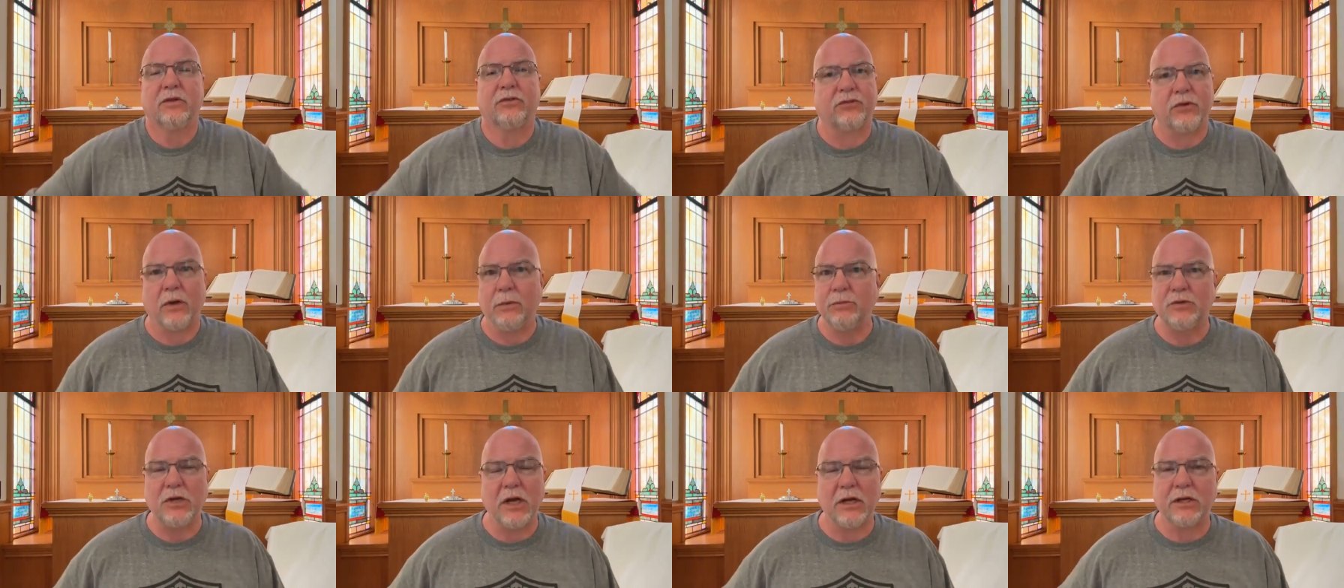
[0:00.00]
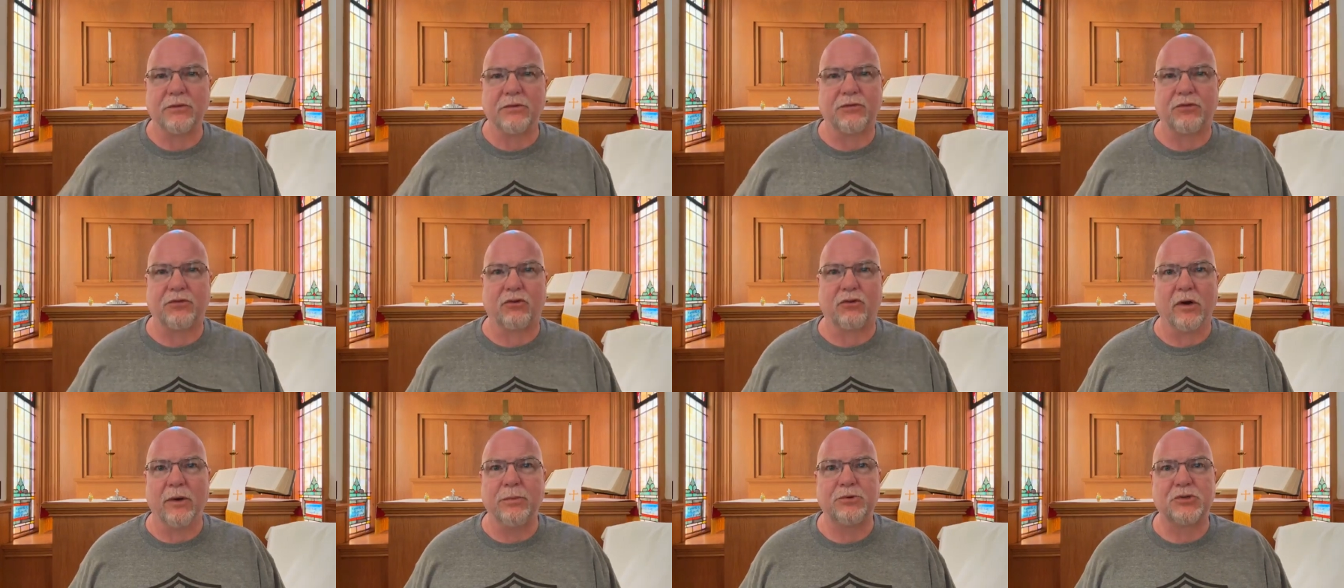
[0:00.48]
The subject
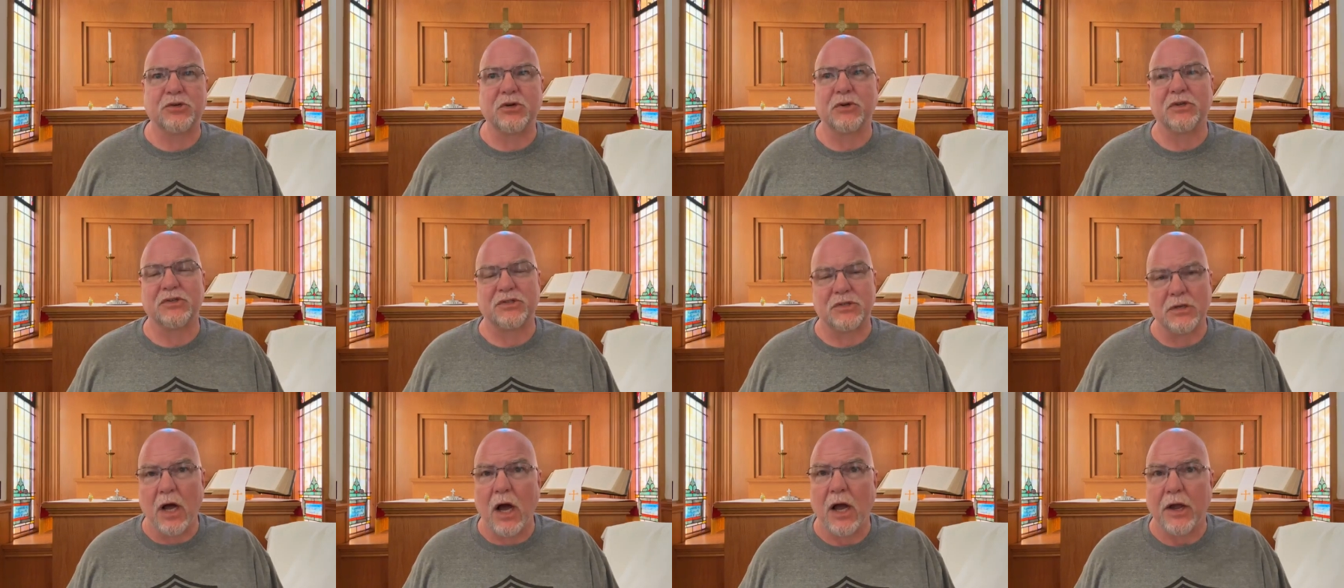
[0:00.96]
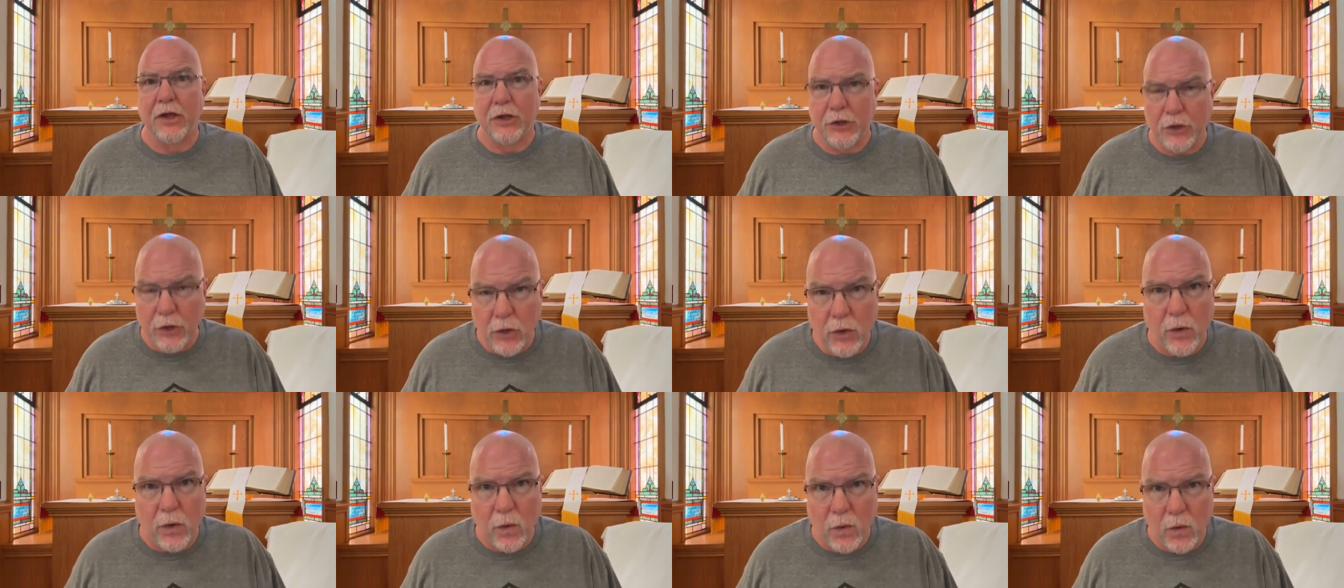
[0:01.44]
of Scripture is not
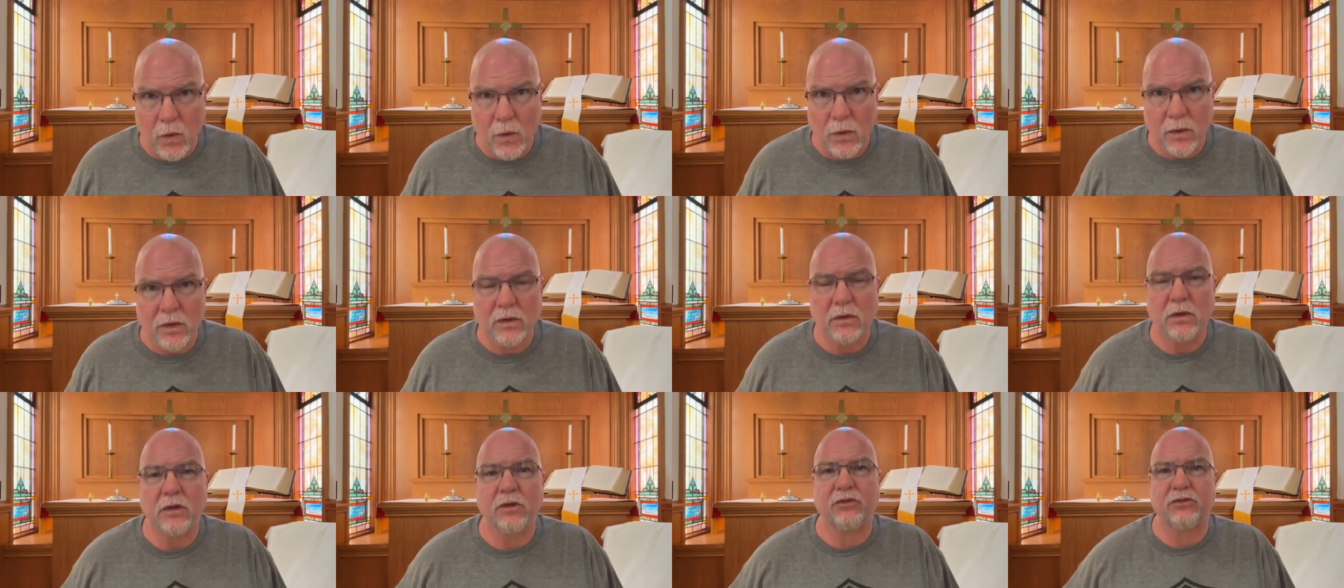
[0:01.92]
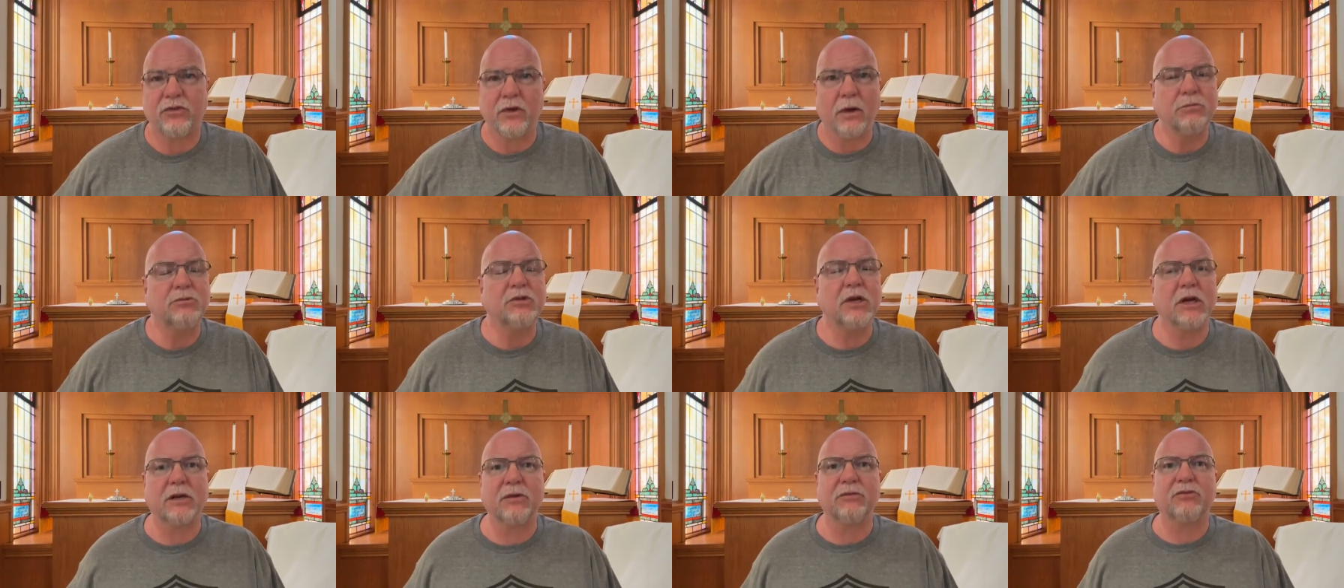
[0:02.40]
you. The
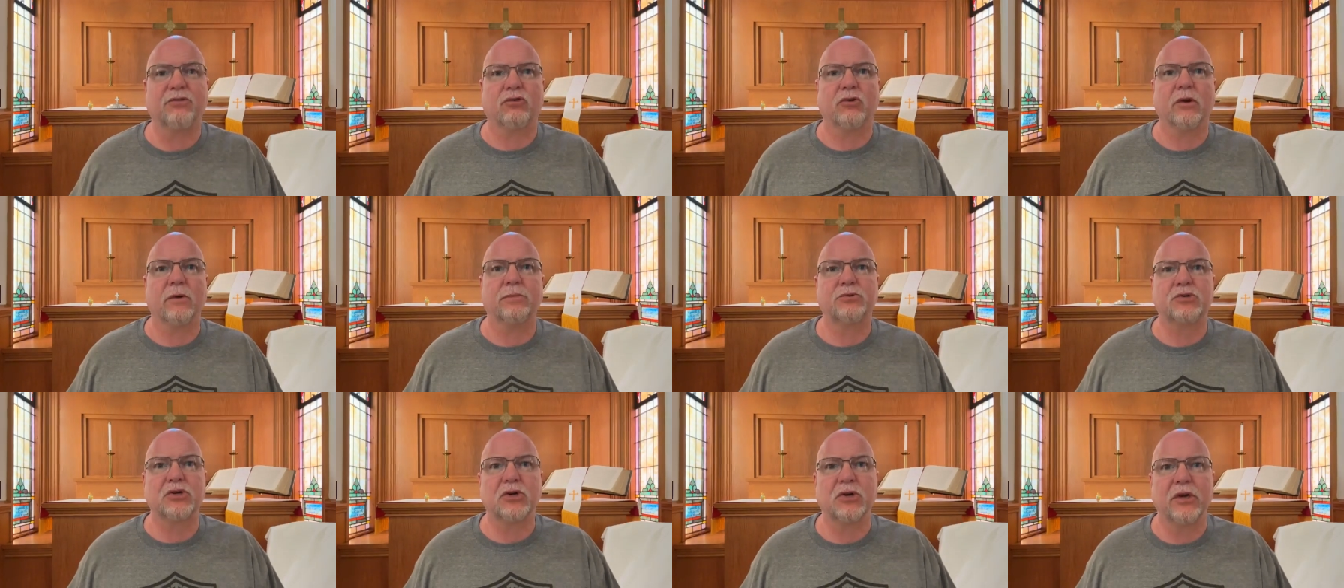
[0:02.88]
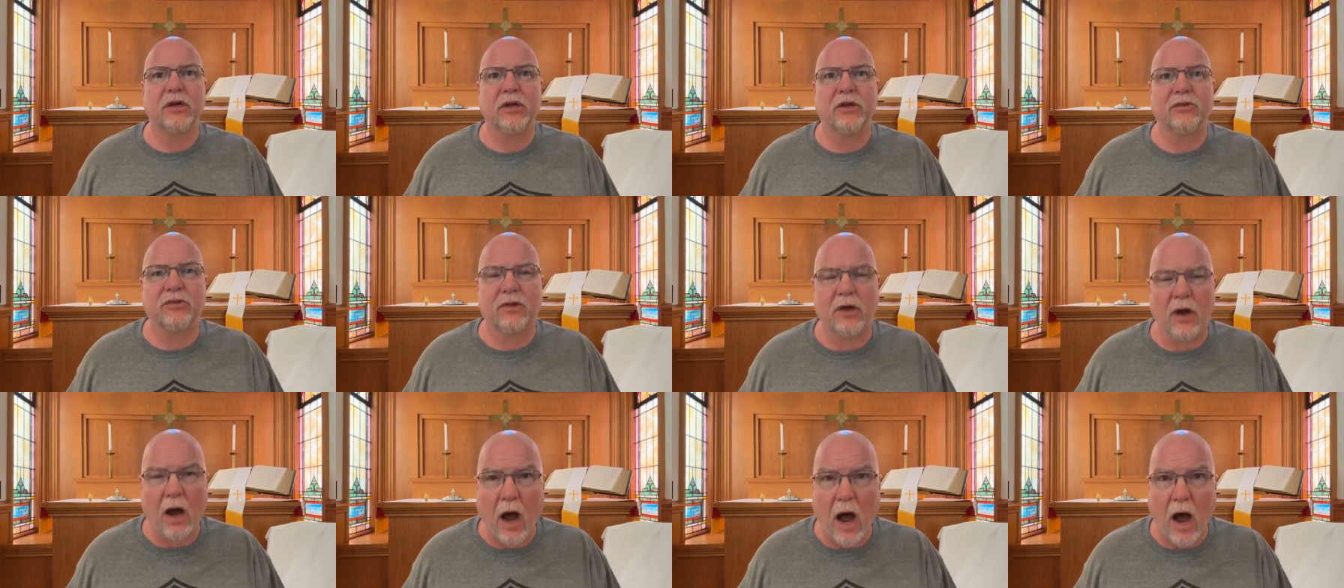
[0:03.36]
subject of Scripture
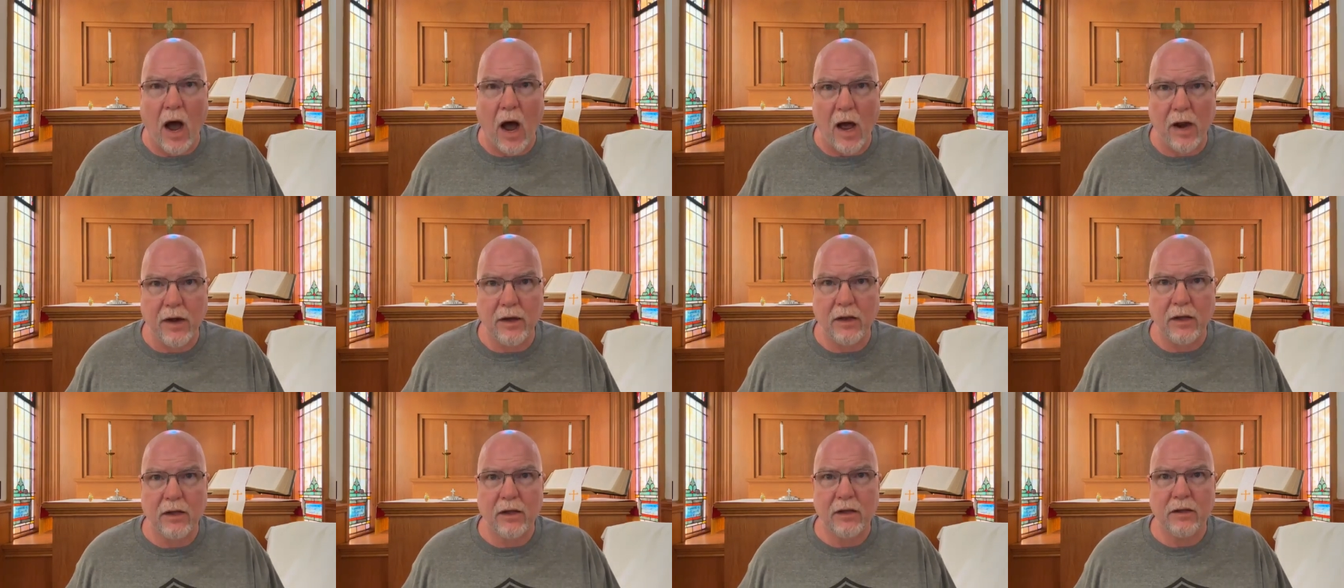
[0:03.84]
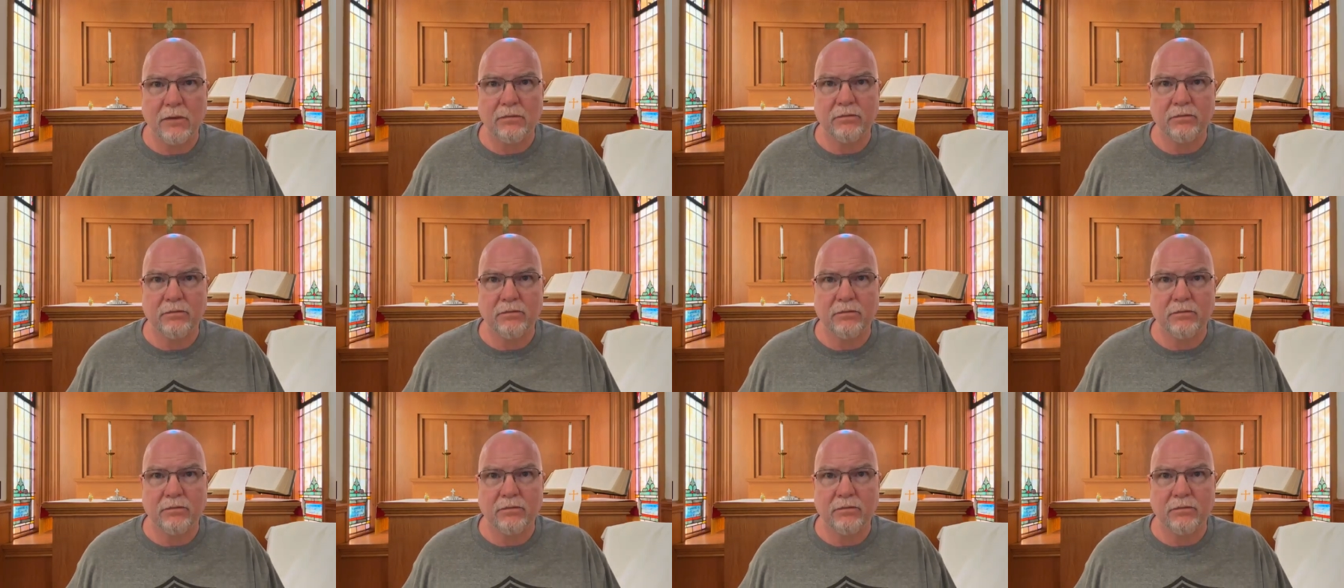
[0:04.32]
is God.